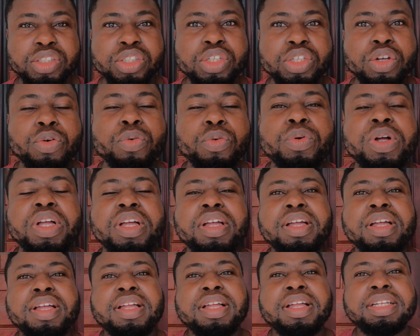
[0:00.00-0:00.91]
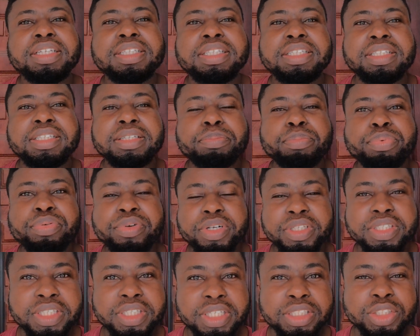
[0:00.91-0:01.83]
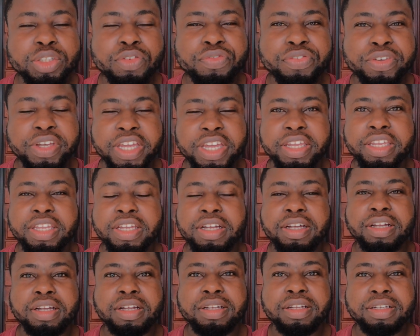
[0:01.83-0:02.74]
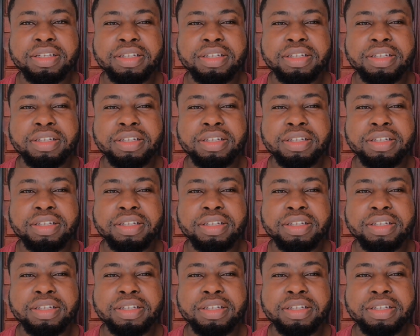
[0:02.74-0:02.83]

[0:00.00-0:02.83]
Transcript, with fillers: So, the president of Kenya,